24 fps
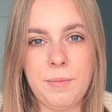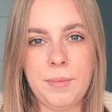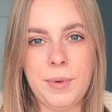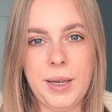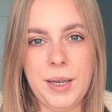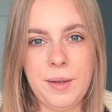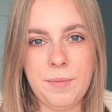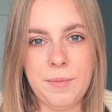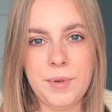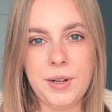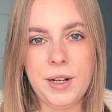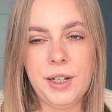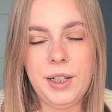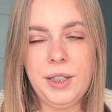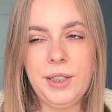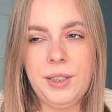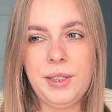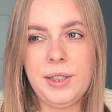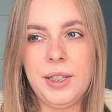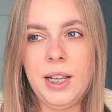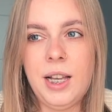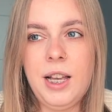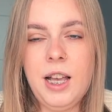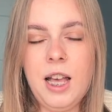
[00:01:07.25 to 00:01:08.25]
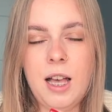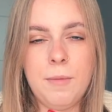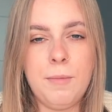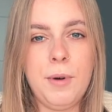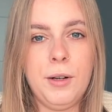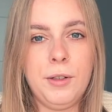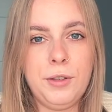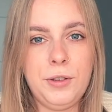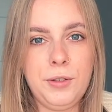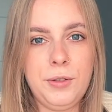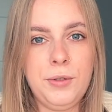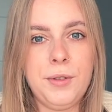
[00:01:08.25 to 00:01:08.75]
papers
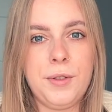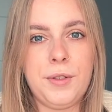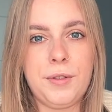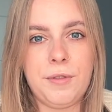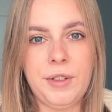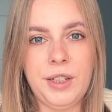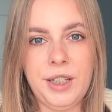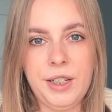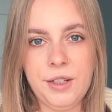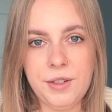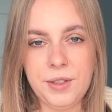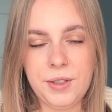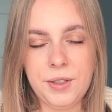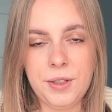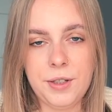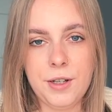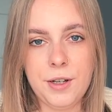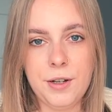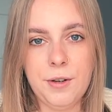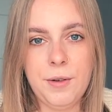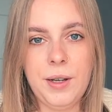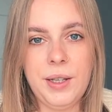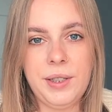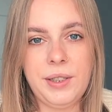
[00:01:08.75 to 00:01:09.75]
about 2 or 3 years ago,